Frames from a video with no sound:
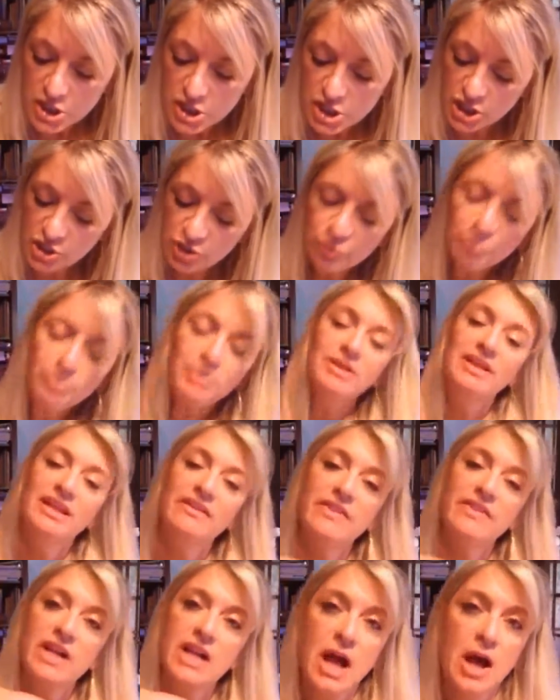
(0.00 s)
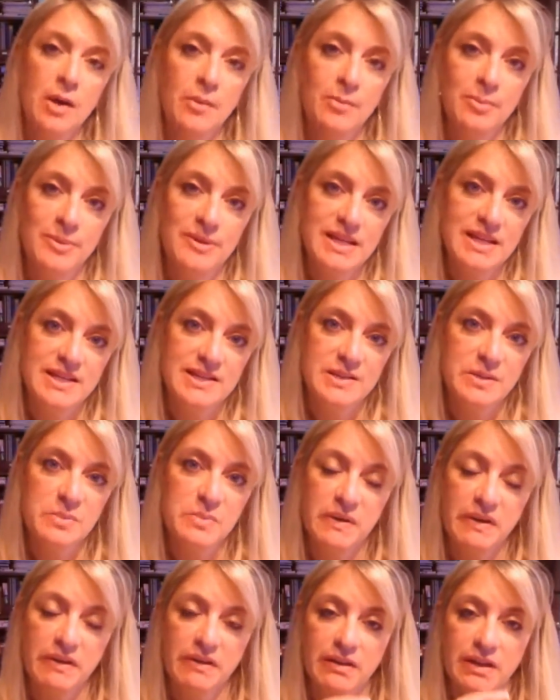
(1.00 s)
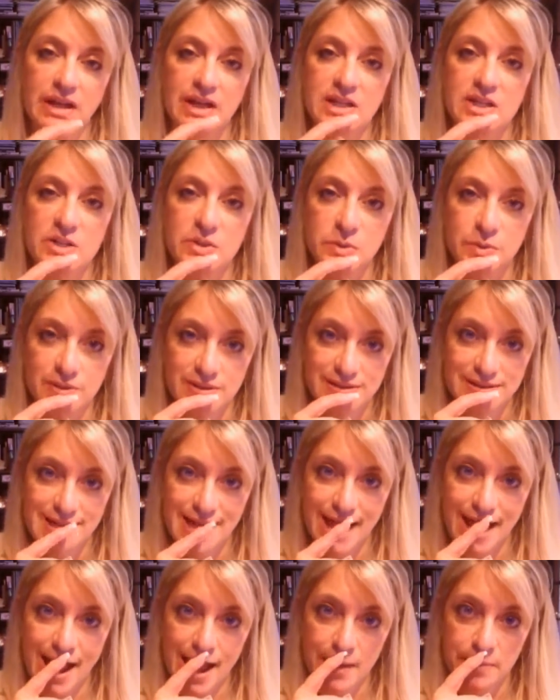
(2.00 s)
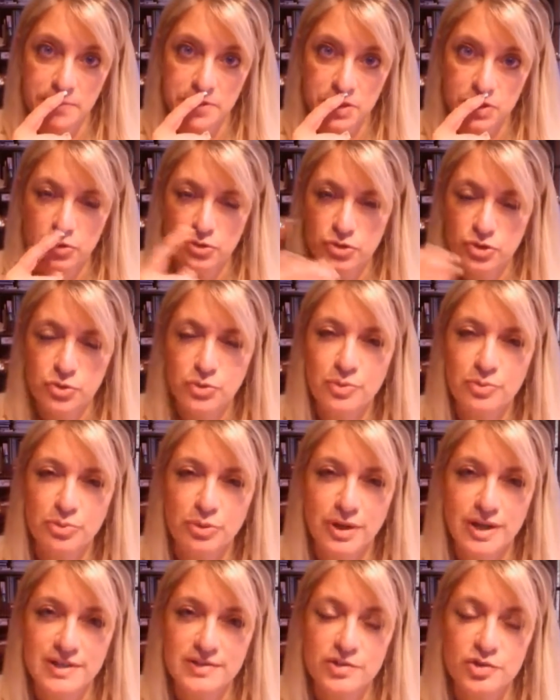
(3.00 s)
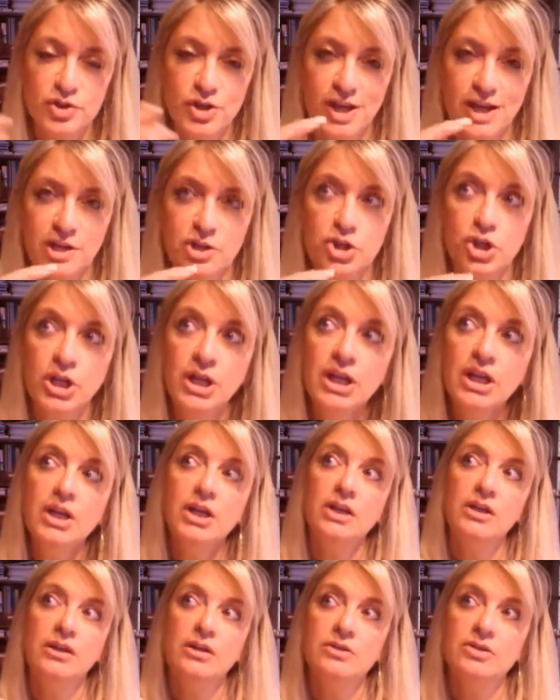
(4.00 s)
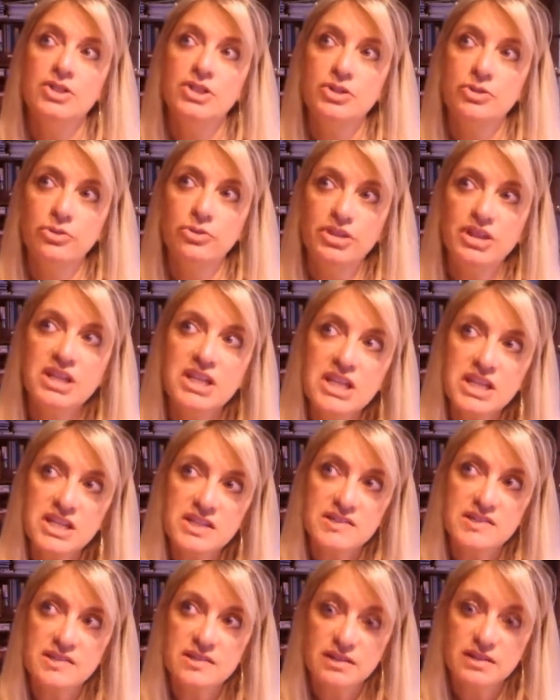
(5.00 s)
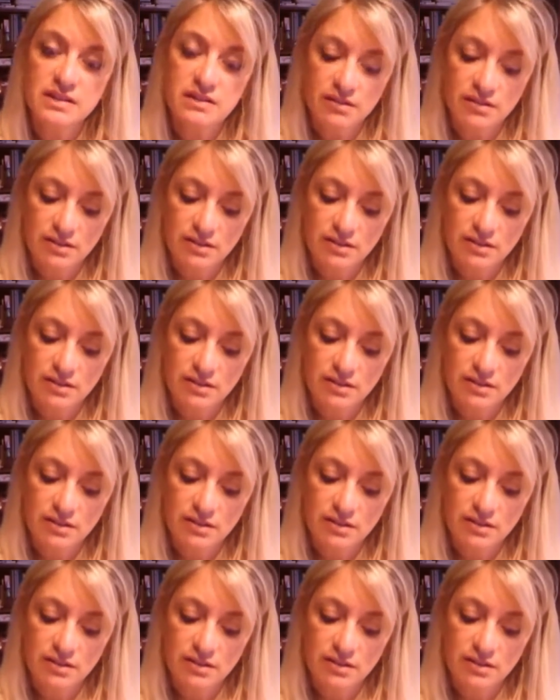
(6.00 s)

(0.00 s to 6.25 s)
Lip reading: do you believe a company's ability to adapt, to embrace change, do you think it's